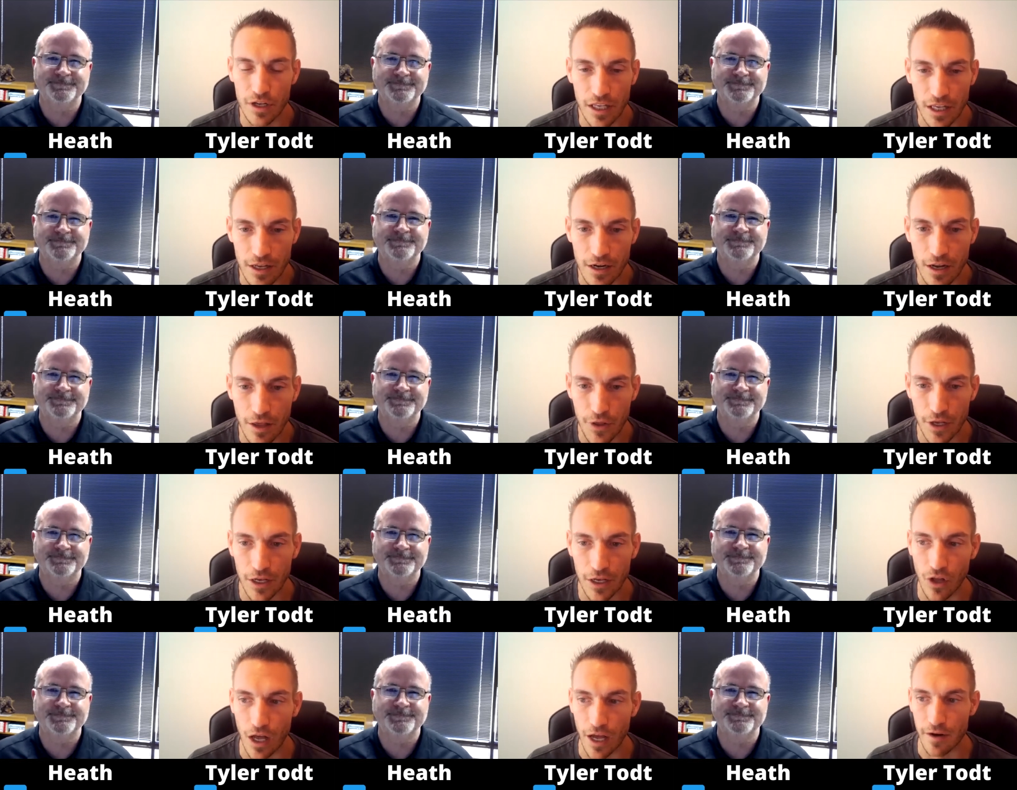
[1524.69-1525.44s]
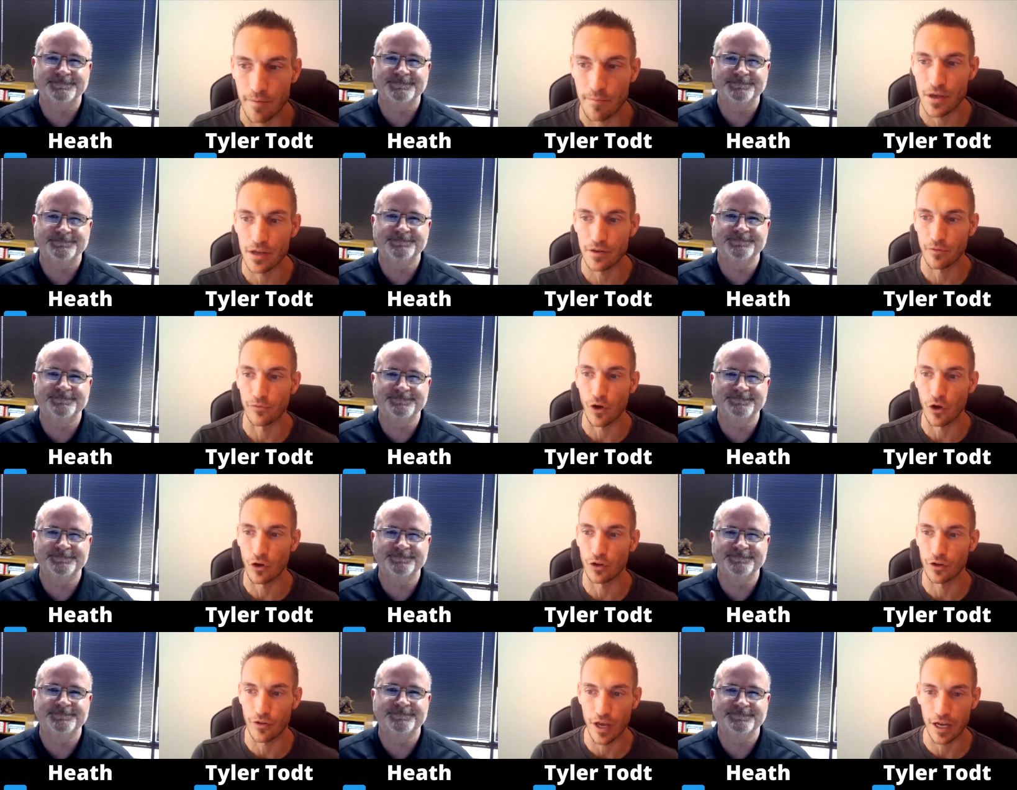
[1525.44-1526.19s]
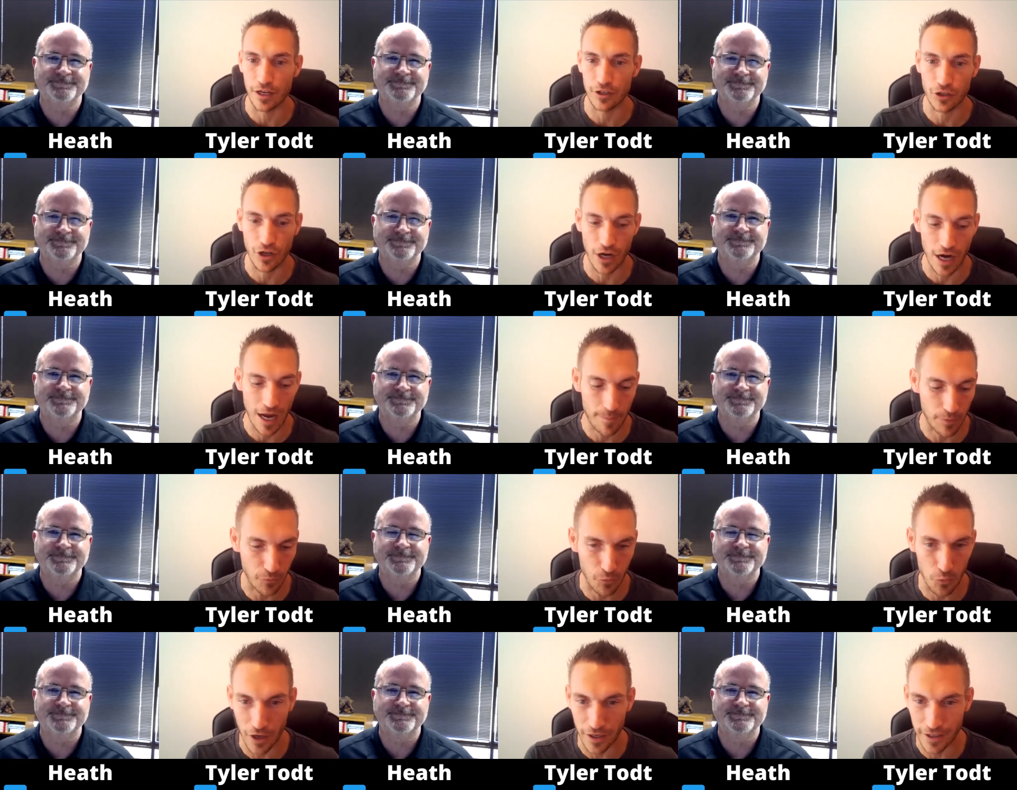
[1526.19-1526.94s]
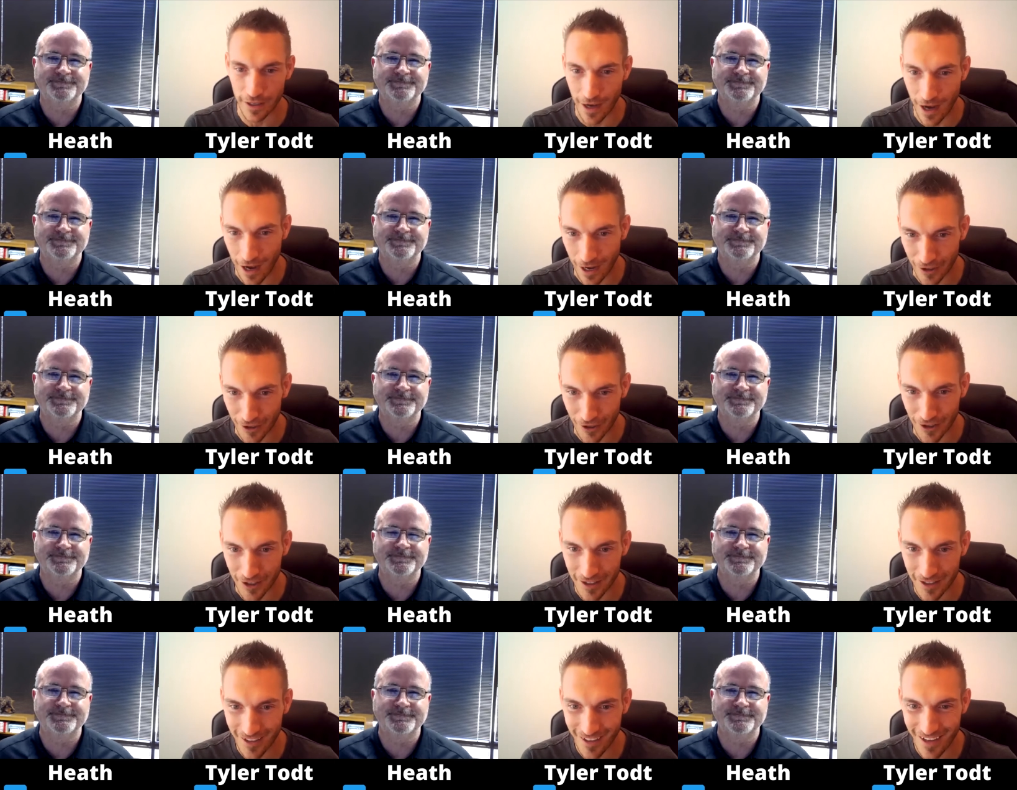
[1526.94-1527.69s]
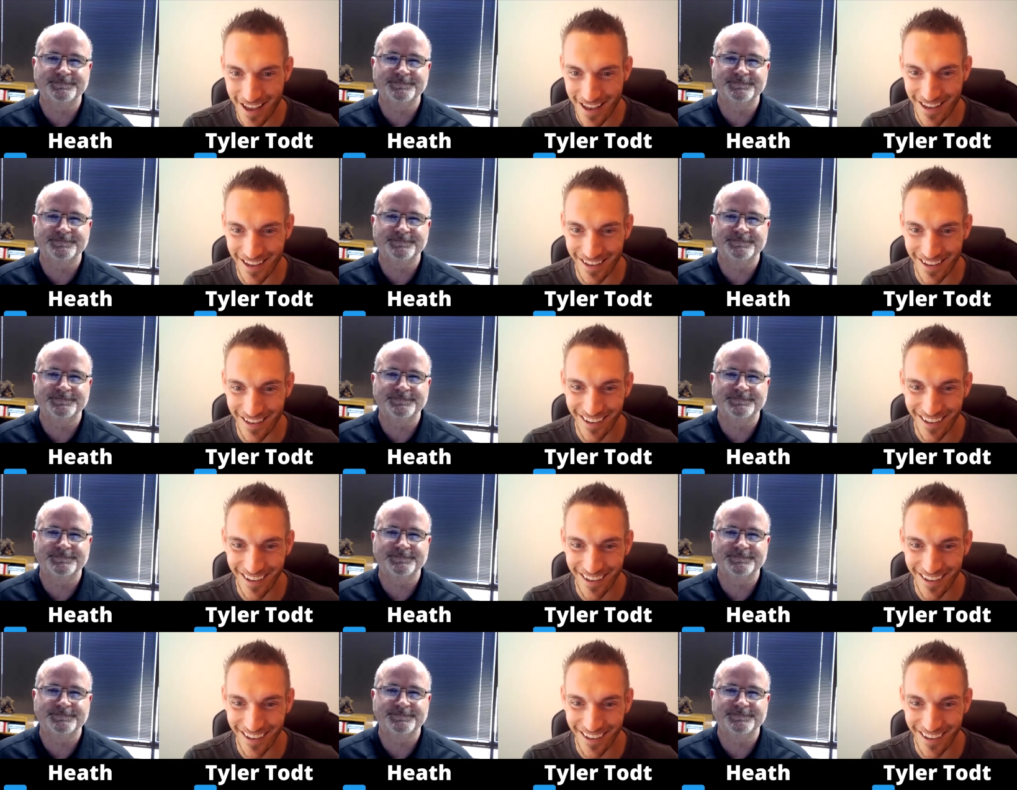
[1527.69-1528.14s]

Speaker 1: again I think a lot mm-hmm. of men mm-hmm. fall into that trap of well I got her nope.